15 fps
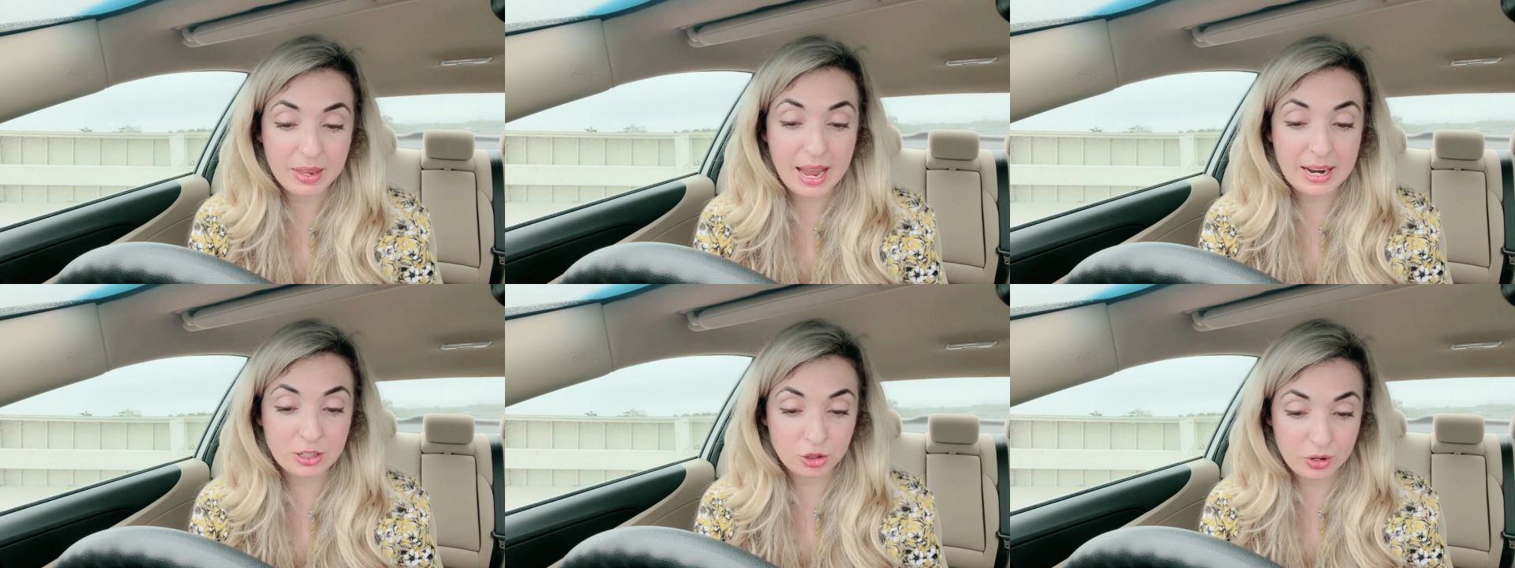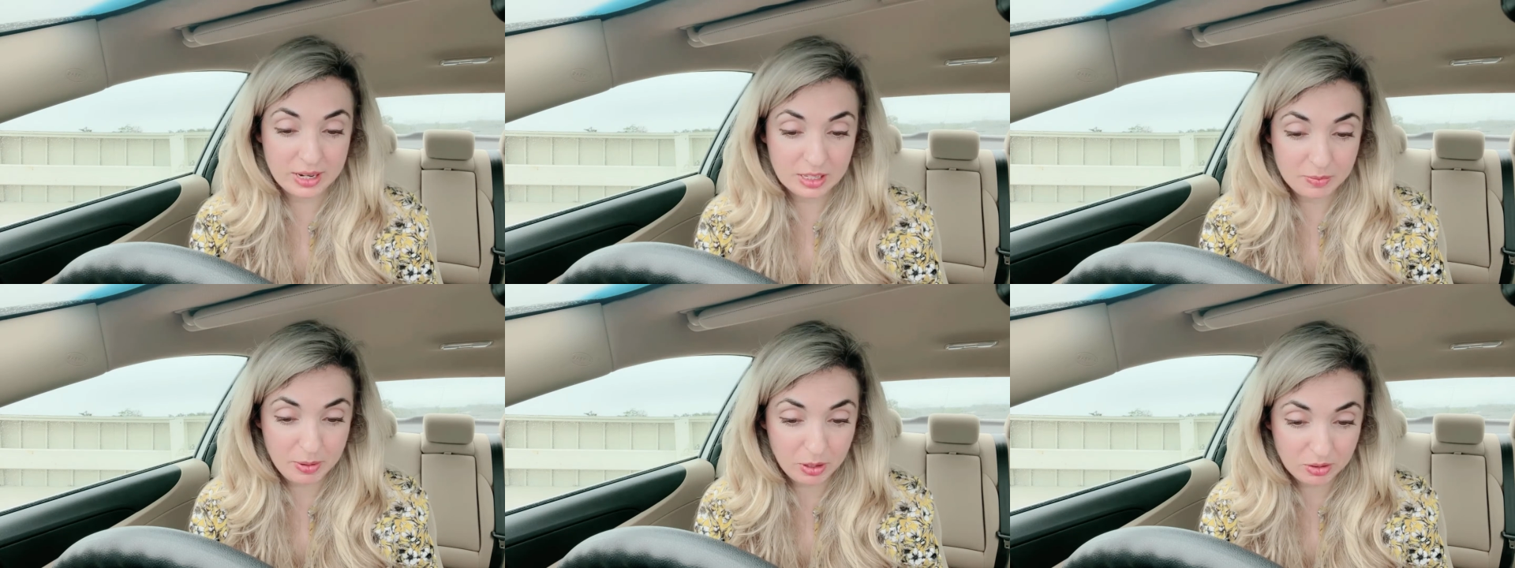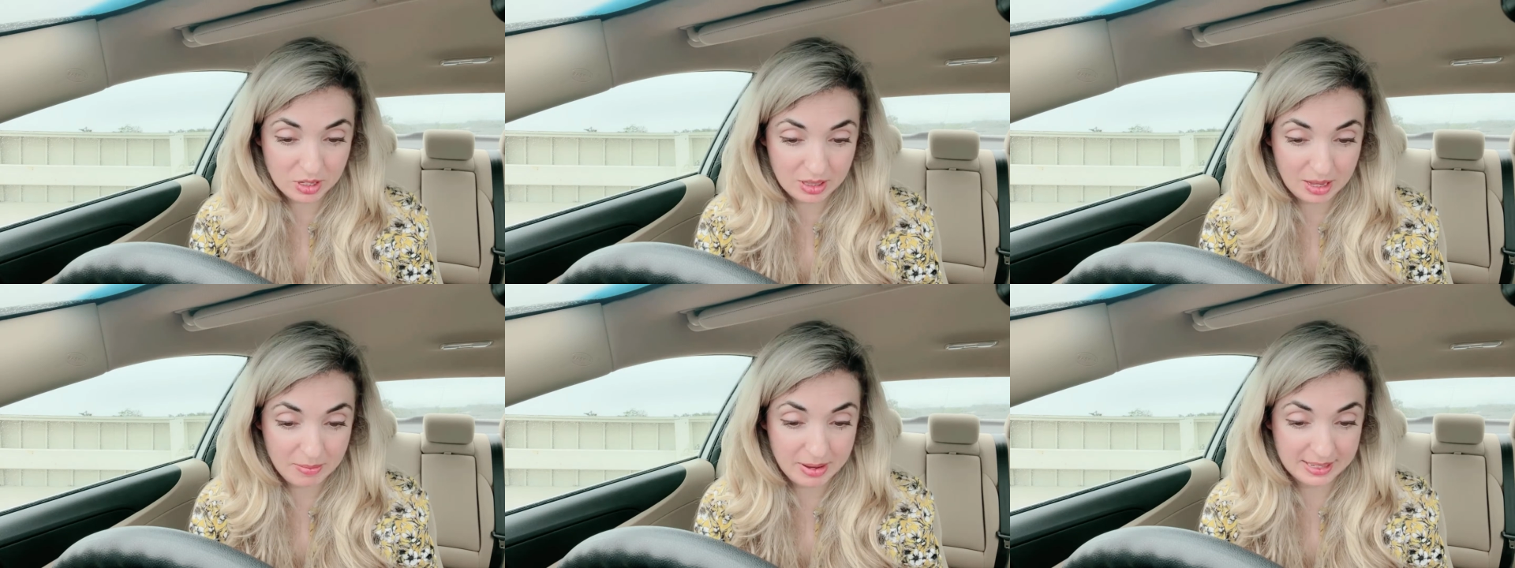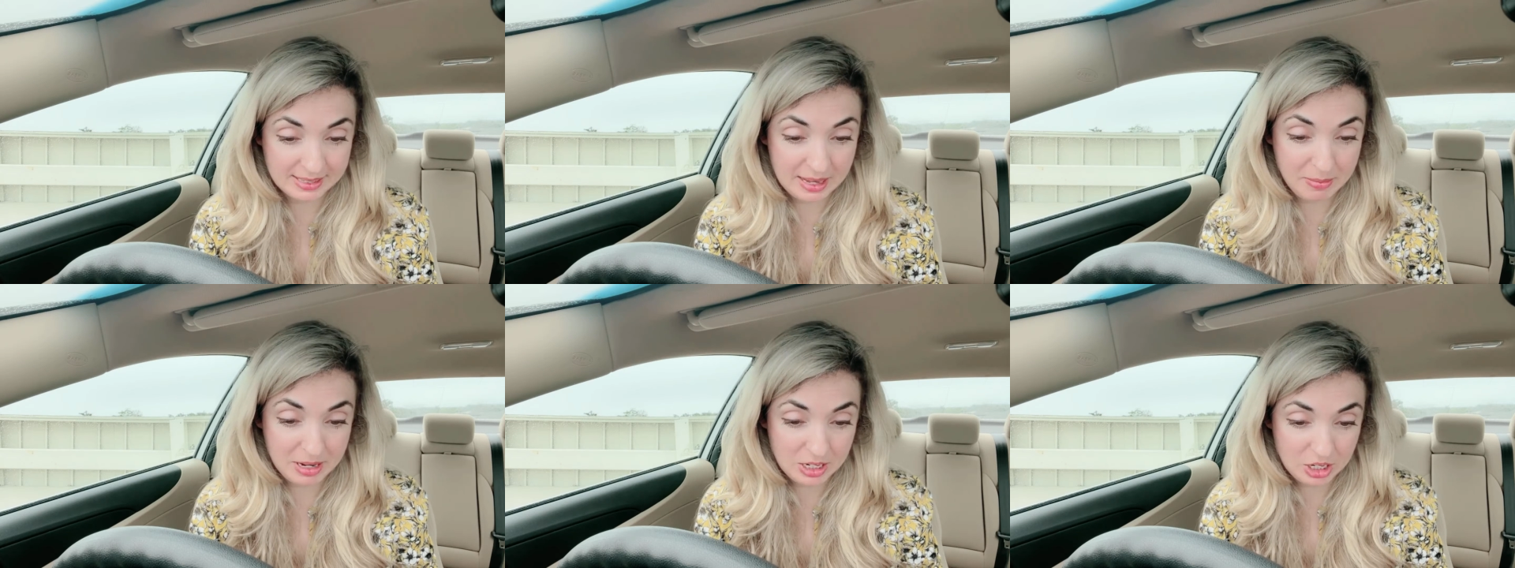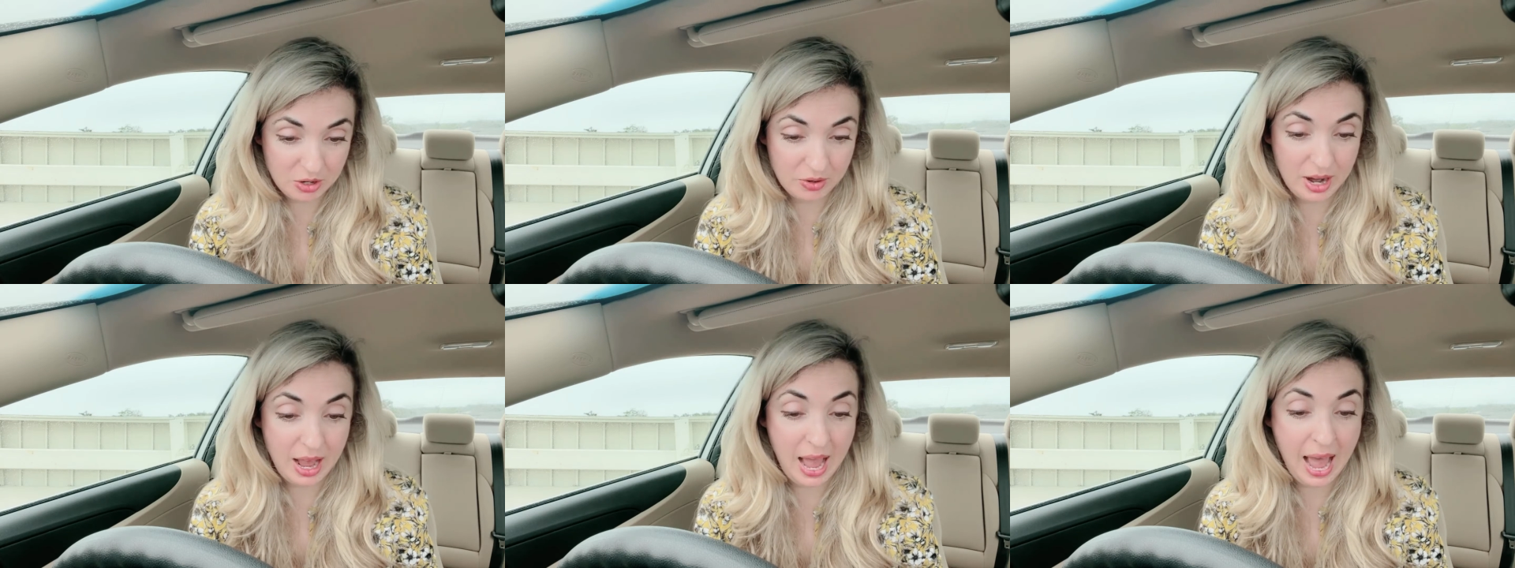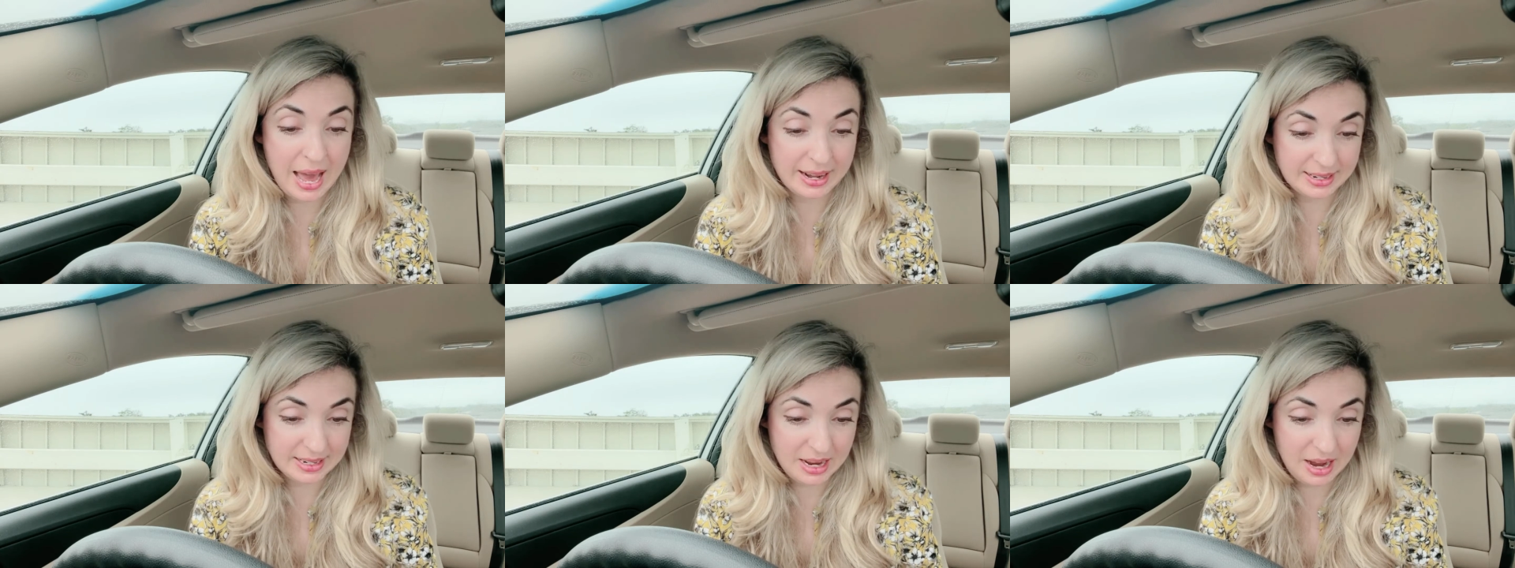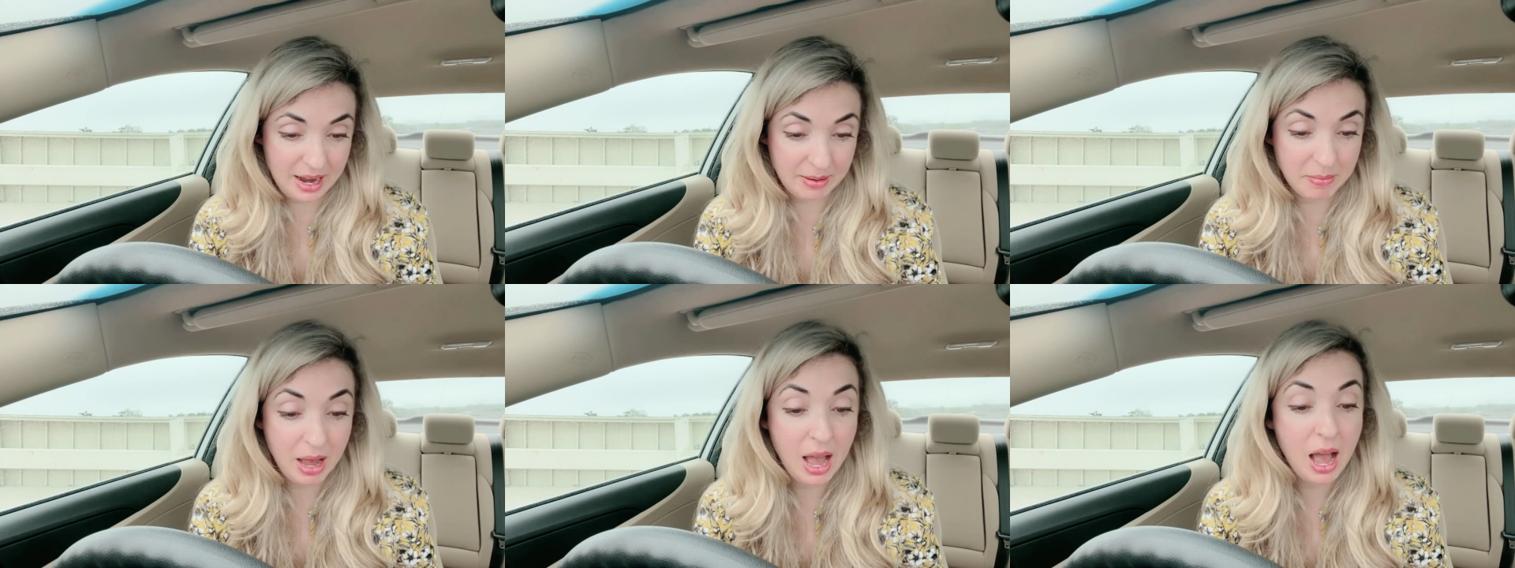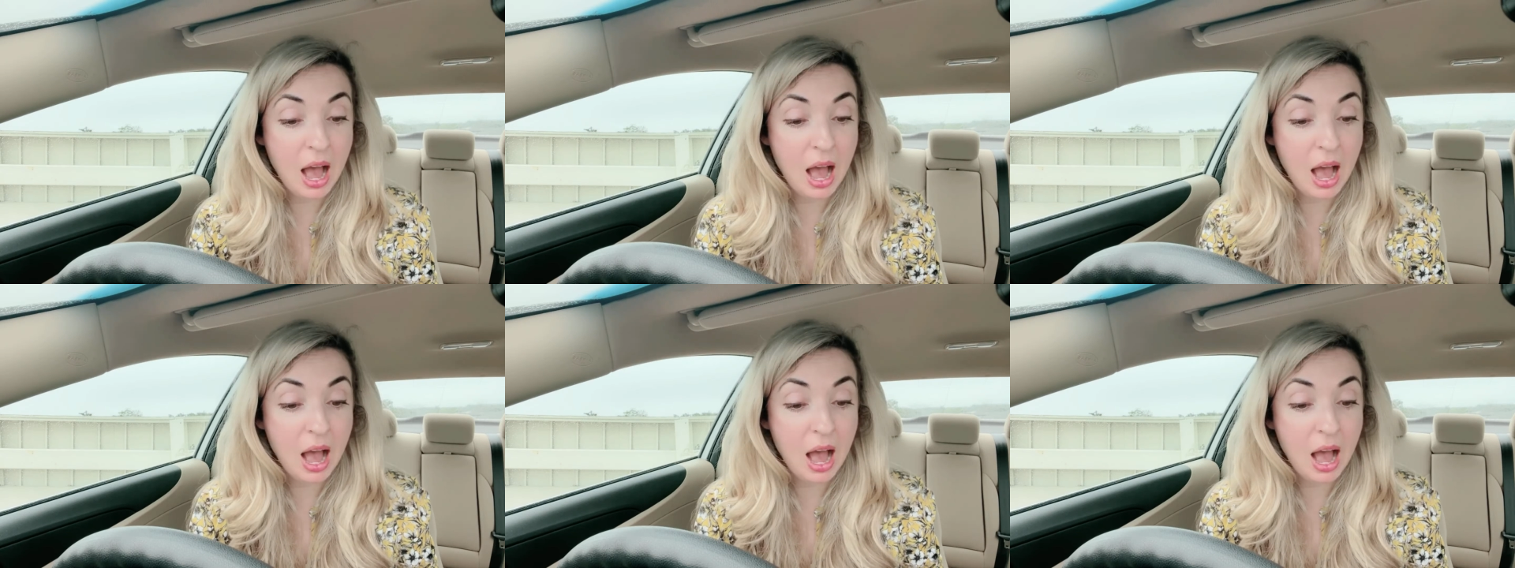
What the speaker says: and transposing them a semitone at a time,